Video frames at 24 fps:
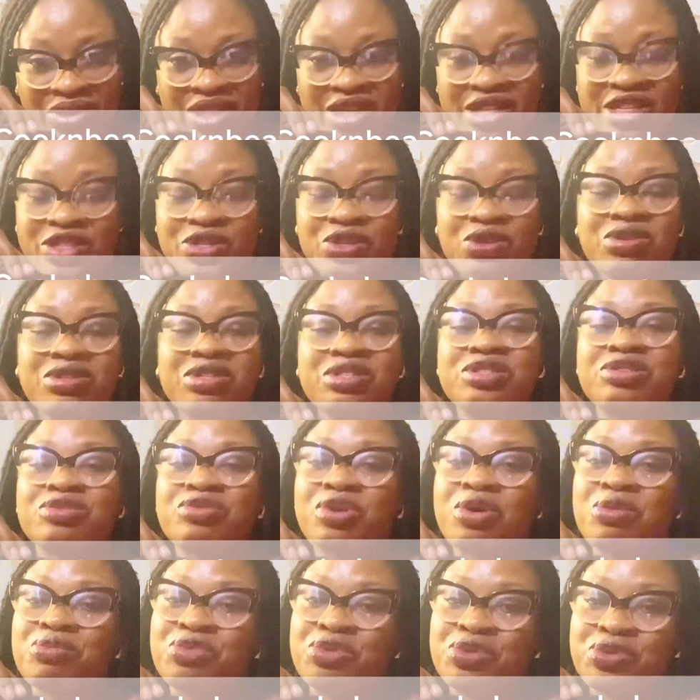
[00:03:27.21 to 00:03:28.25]
It's not the
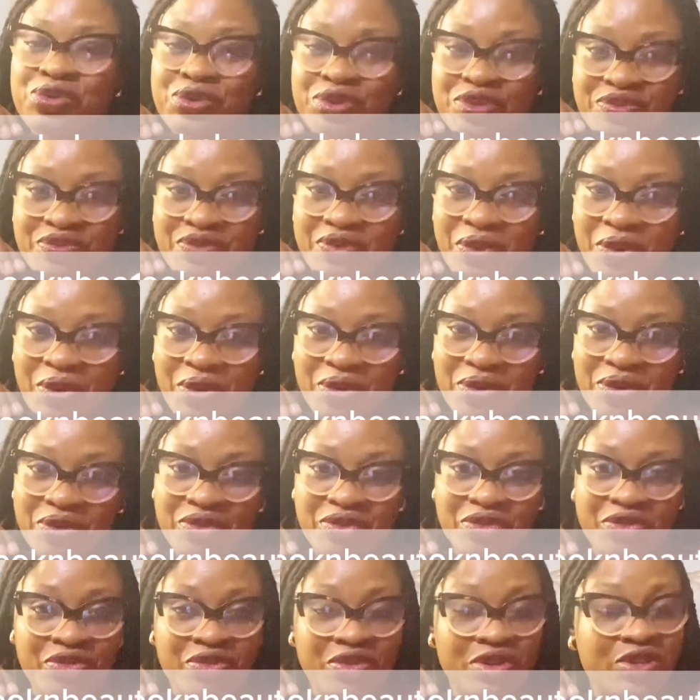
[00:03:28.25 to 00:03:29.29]
scrub you use for.
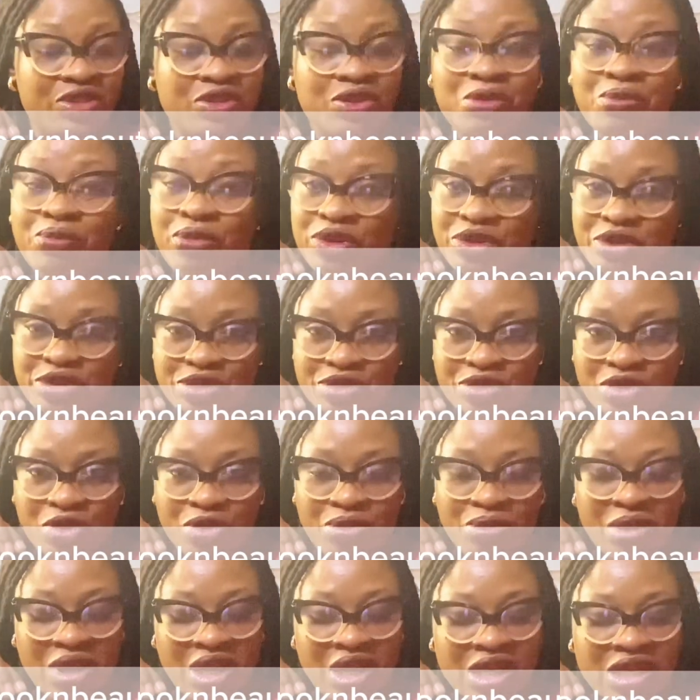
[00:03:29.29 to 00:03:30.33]
It's not body
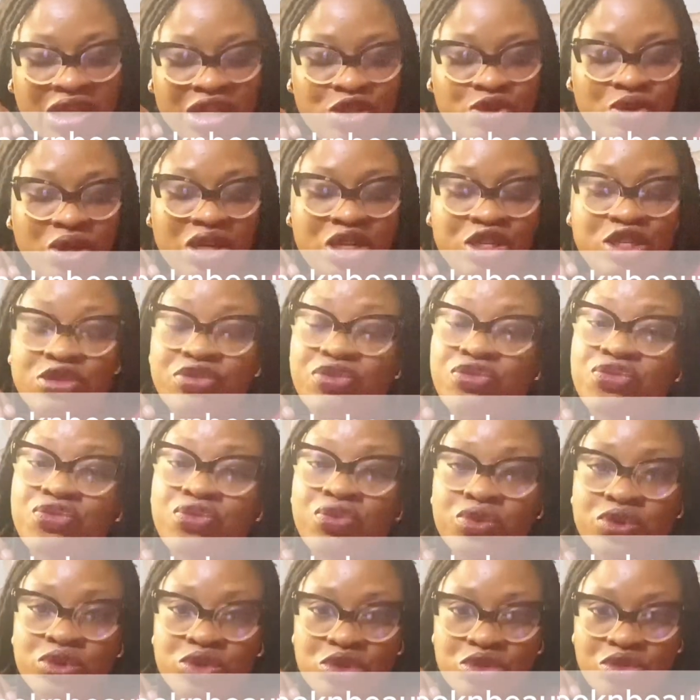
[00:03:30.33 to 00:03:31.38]
scrub. This one is
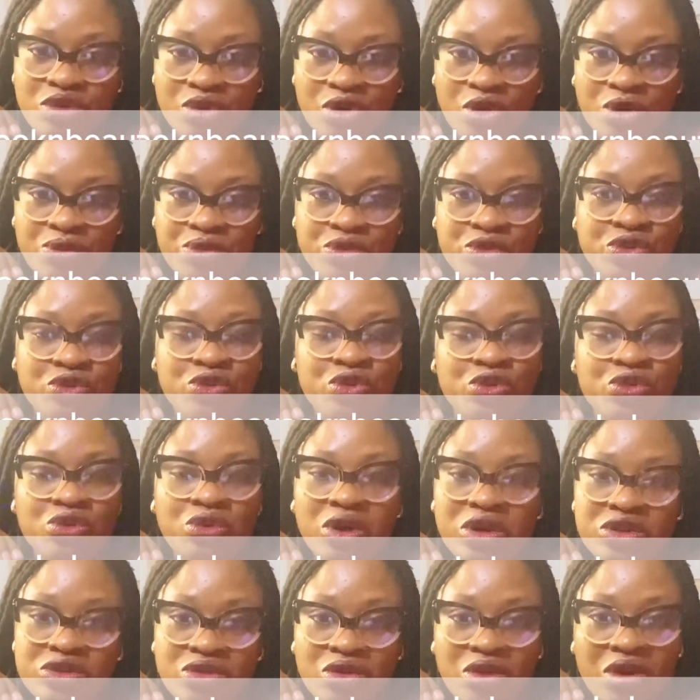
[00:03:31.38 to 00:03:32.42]
foot scrub, so you
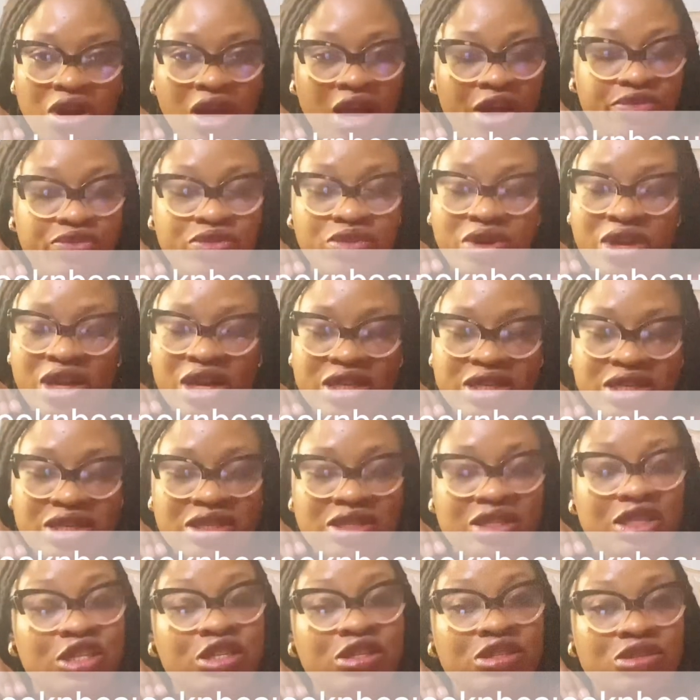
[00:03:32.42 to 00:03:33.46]
also have to get it.
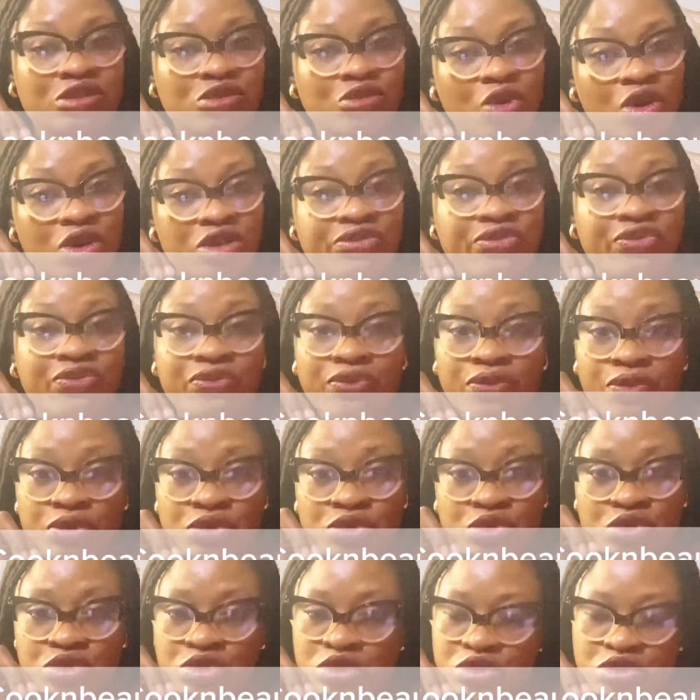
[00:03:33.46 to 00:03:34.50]
It's called
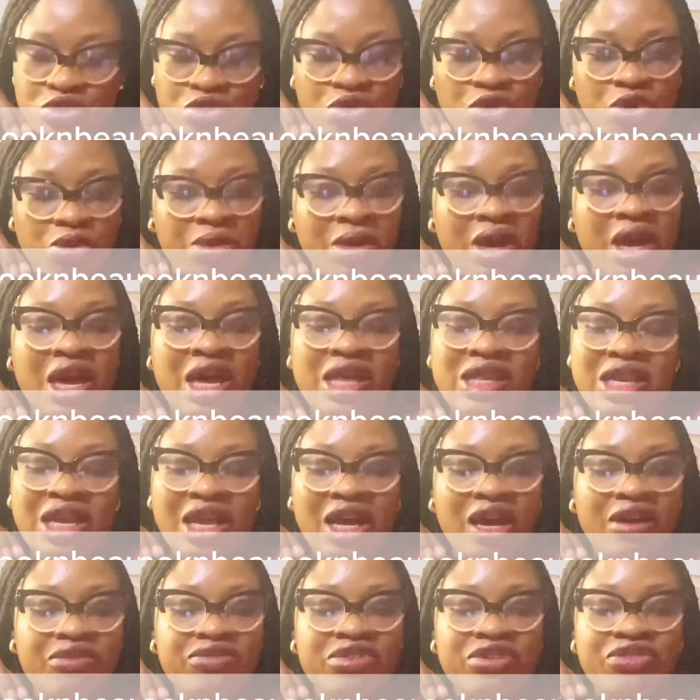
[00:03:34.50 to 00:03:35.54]
foot scrub. They
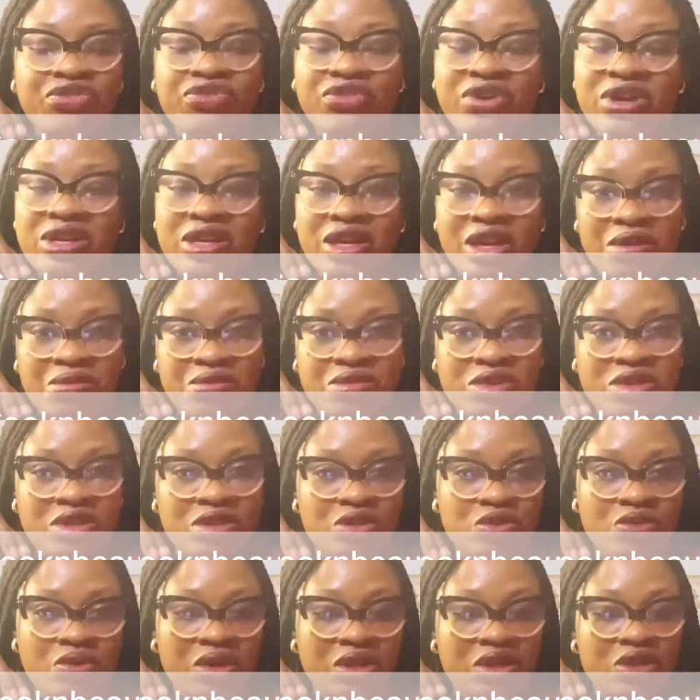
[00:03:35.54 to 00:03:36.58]
have different names.
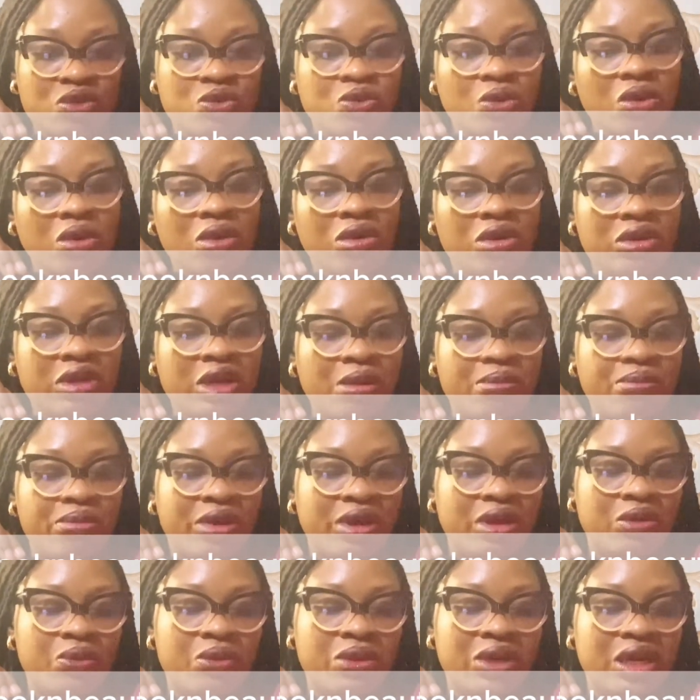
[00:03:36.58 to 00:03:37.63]
This one is one other
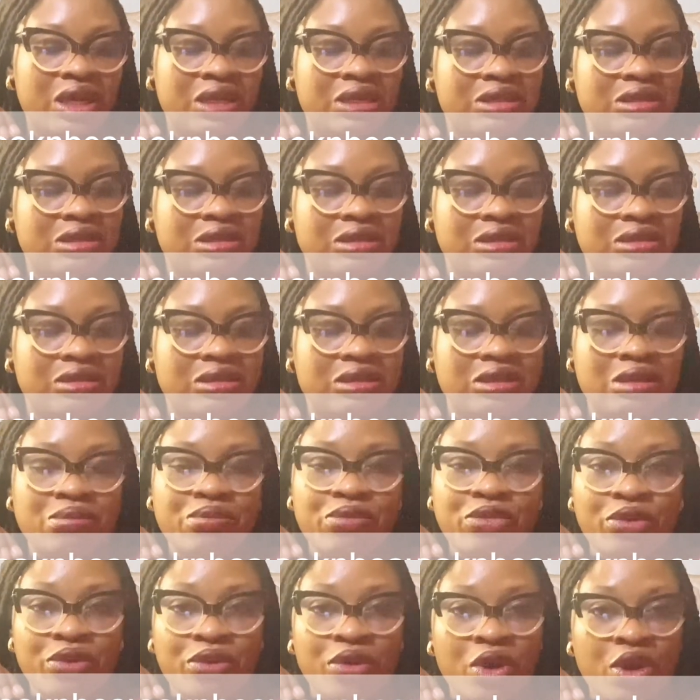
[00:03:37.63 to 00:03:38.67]
brand, whether it's this
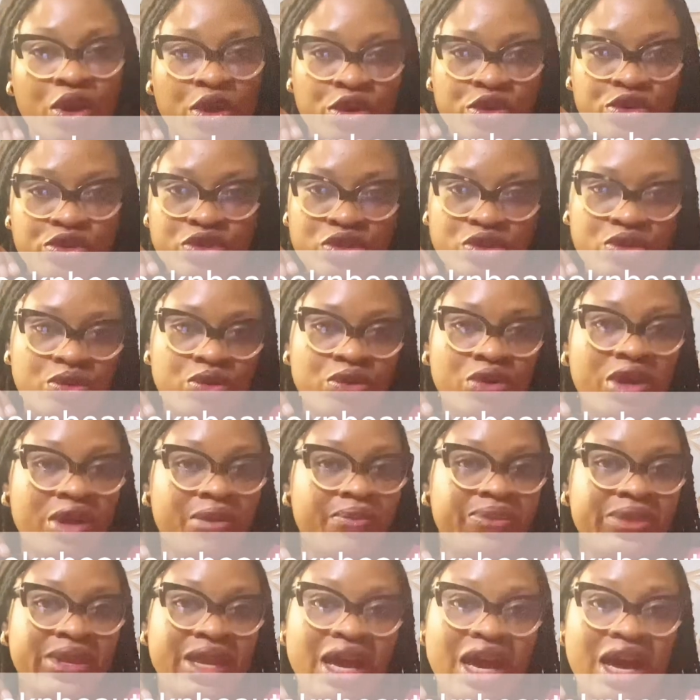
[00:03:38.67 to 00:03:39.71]
simple. So
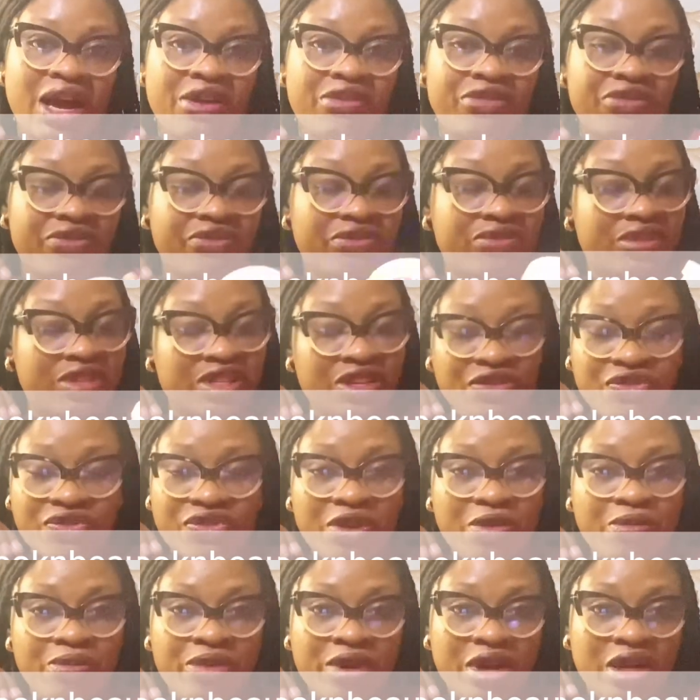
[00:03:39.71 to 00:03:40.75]
they have
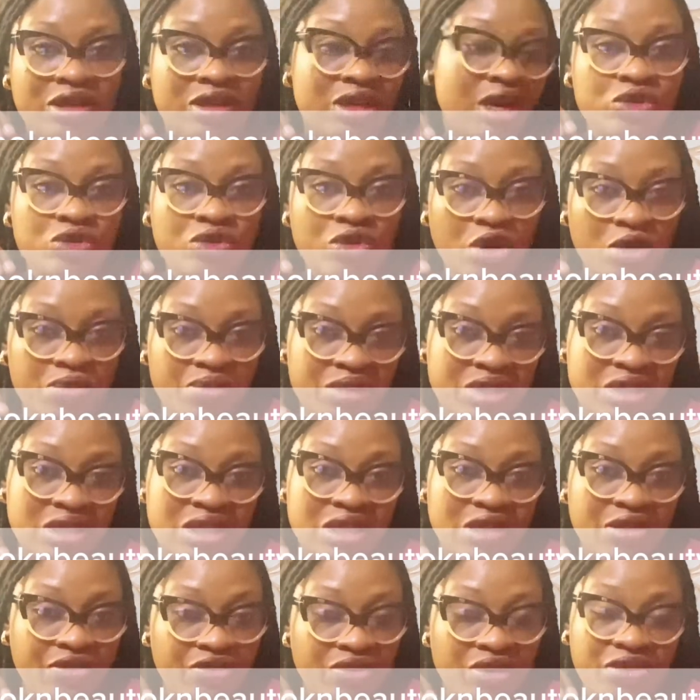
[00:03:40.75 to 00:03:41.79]
different brands. Scrub is
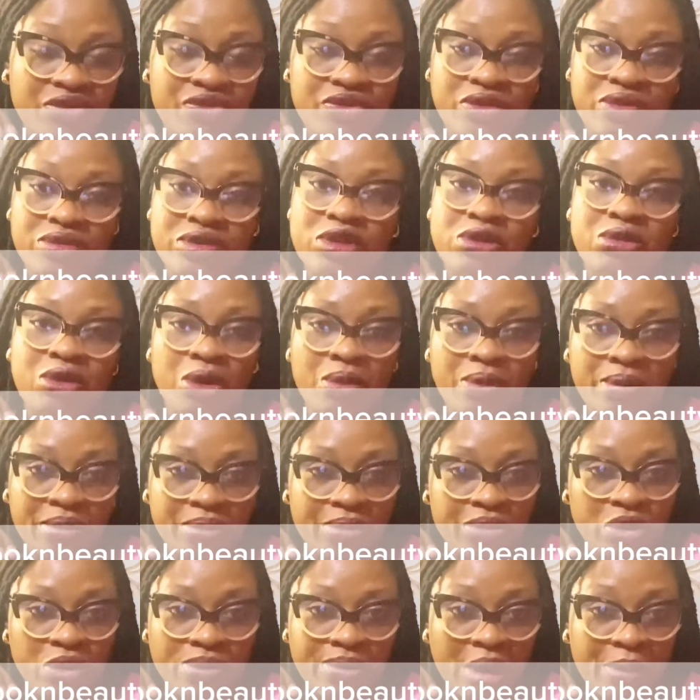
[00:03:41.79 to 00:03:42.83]
different from the
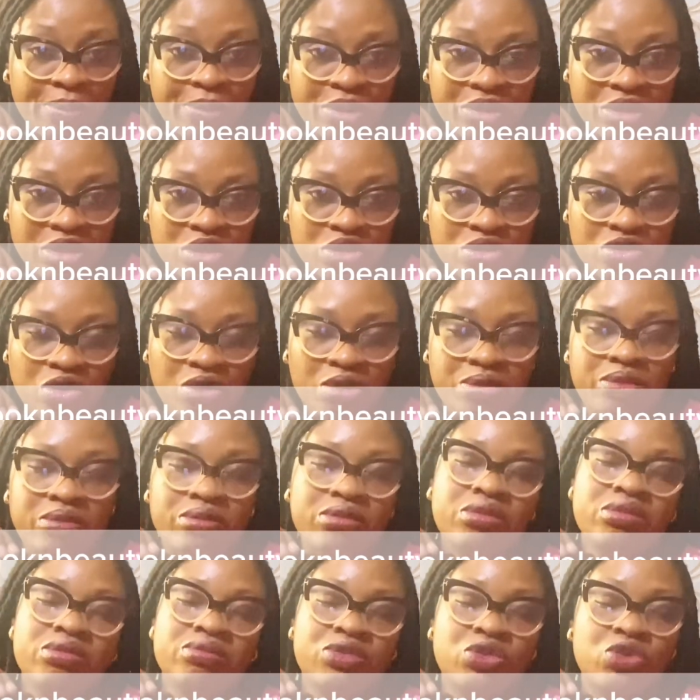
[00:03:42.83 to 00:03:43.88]
normal body scrub,
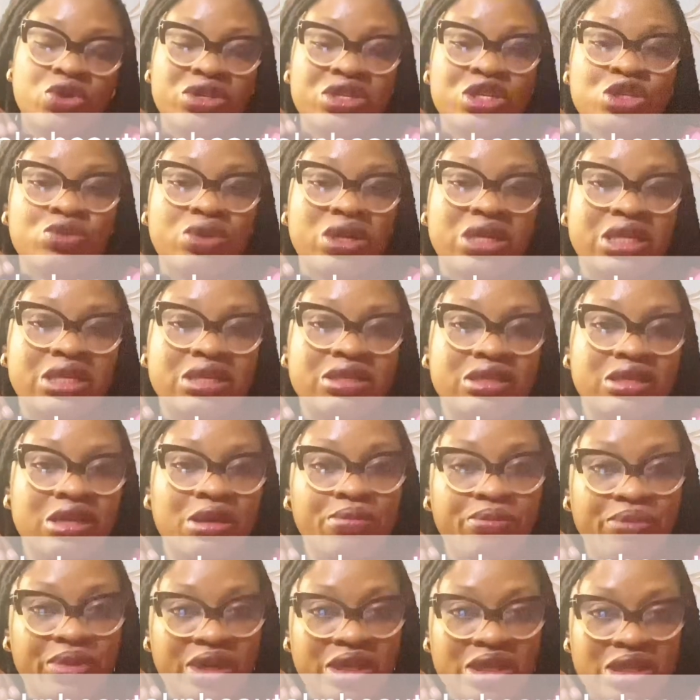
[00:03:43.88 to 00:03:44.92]
because this one is a
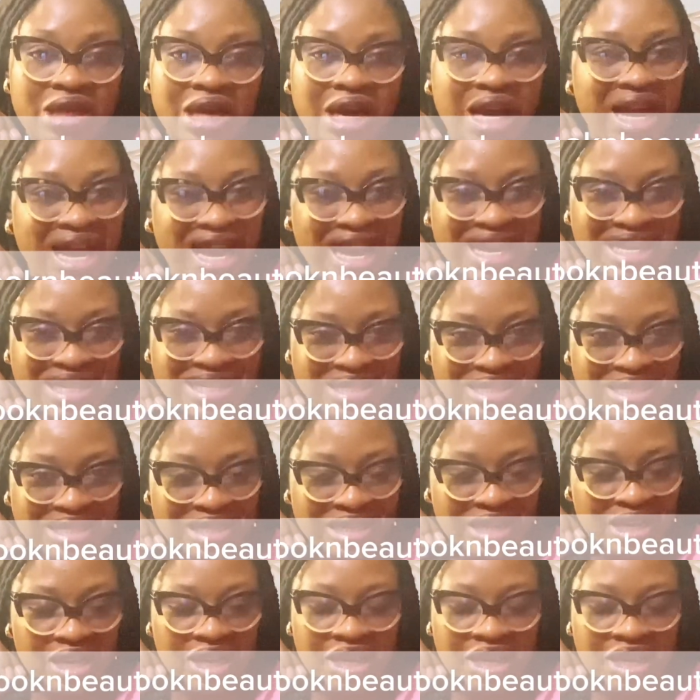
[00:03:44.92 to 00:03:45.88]
bit harsh.